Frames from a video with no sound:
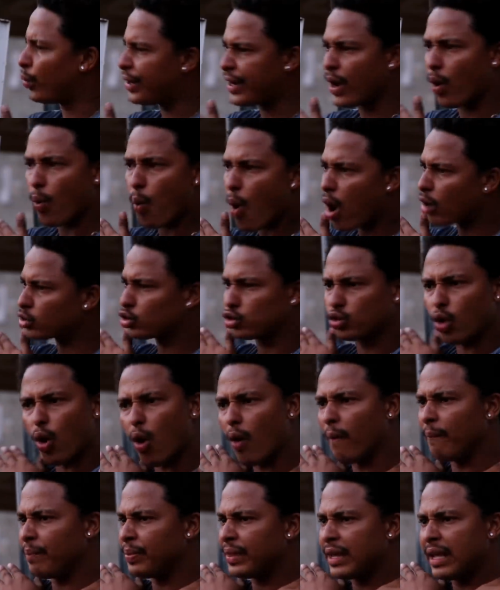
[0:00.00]
We dey work
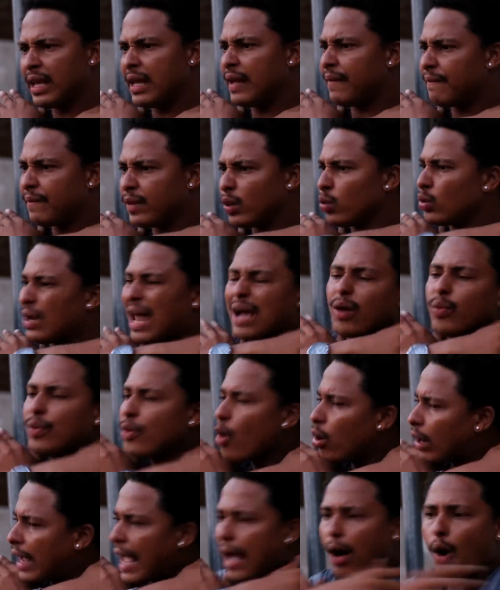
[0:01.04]
so, like we
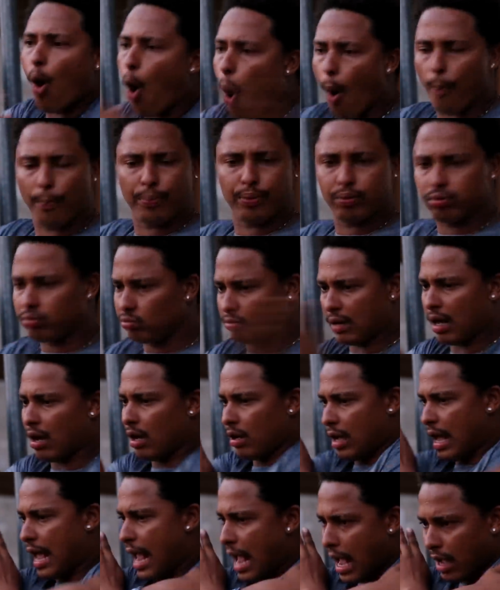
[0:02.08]
no get hope,
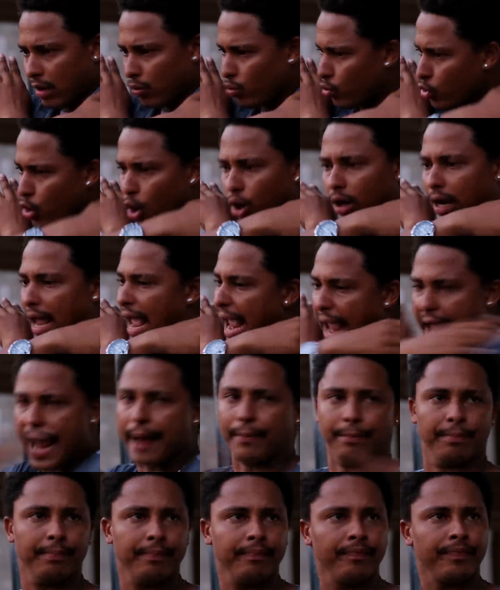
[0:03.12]
we no get aim.